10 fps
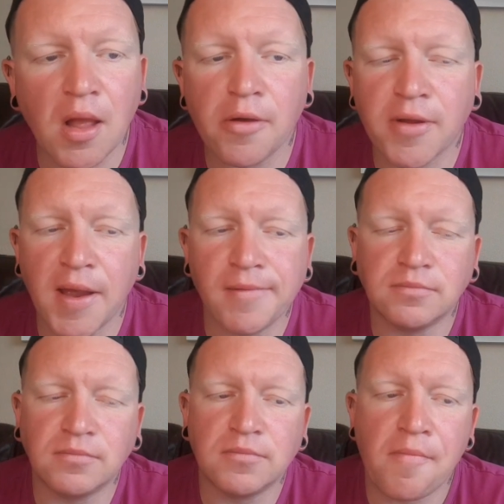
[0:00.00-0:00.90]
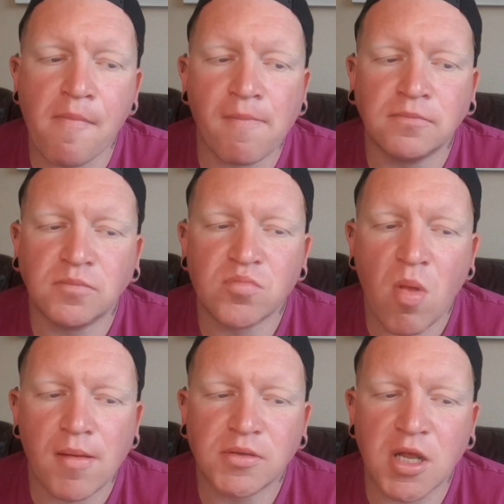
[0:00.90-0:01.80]
Okay,
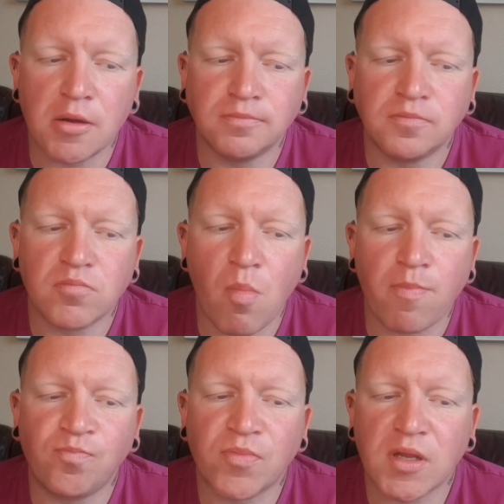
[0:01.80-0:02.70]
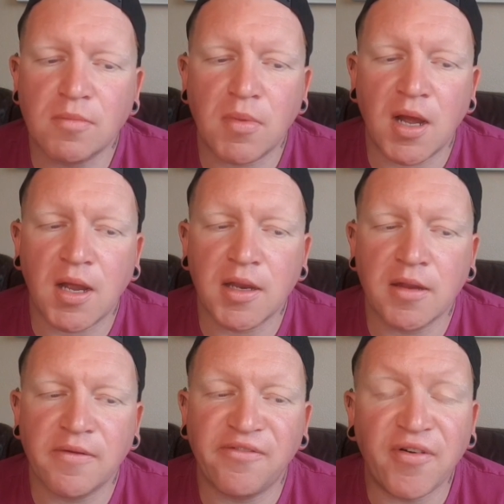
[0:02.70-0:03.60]
so my
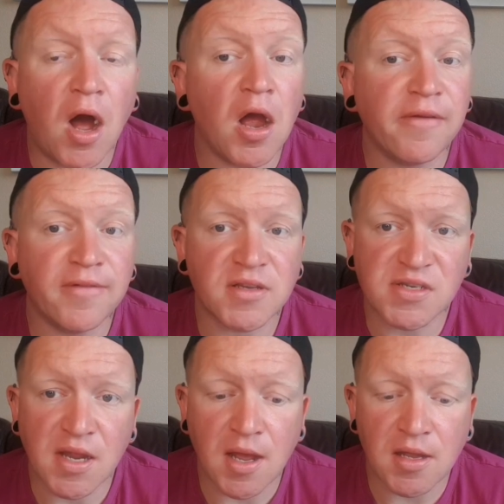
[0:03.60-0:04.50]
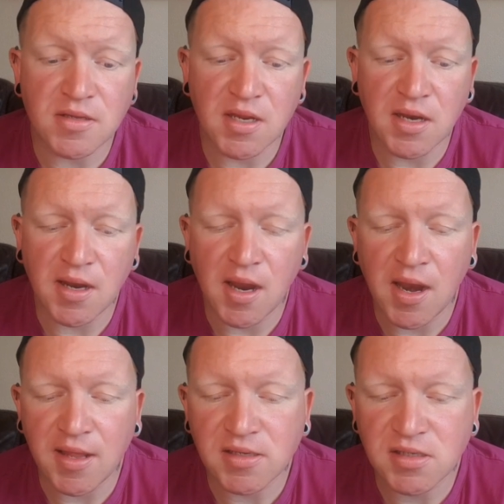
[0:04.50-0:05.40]
5 stars in
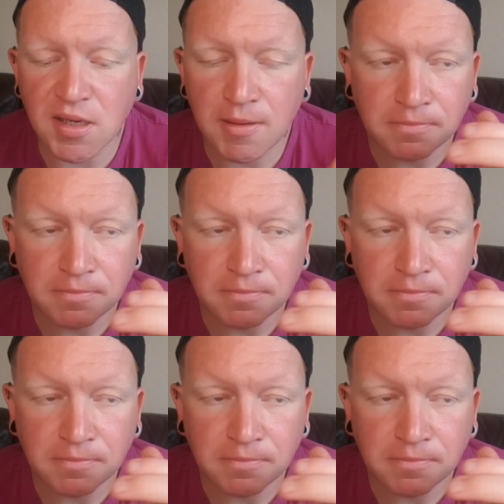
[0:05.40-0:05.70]
NXT,